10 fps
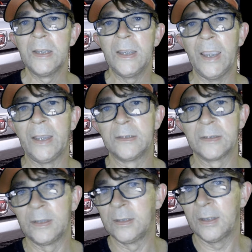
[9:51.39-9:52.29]
and
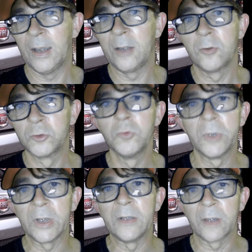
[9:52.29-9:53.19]
I could do
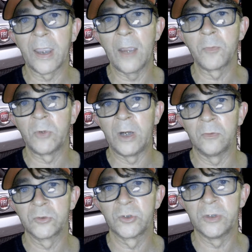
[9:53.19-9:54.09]
it in the
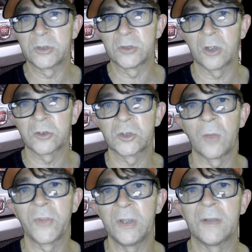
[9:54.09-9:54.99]
campground. So it's not
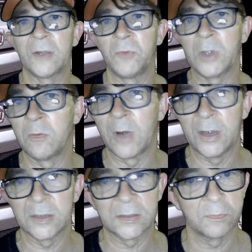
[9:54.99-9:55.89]
something that
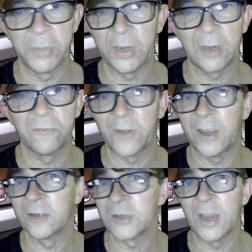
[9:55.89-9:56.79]
requires big,
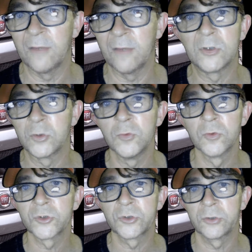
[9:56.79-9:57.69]
fancy, heavy
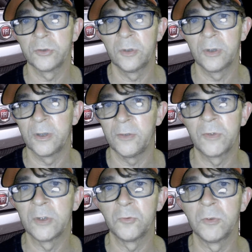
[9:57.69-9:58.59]
tools. You
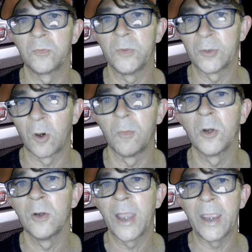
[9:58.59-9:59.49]
can do it with
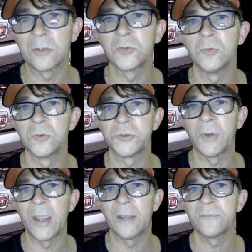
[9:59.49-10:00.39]
normal hand tools you
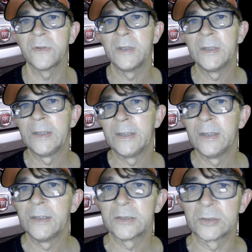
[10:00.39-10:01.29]
have.
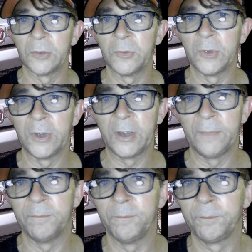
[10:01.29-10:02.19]
So
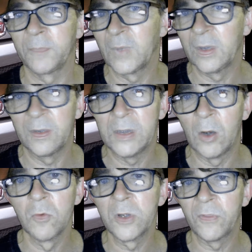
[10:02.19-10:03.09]
the
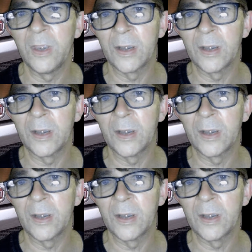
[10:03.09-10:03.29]
only thing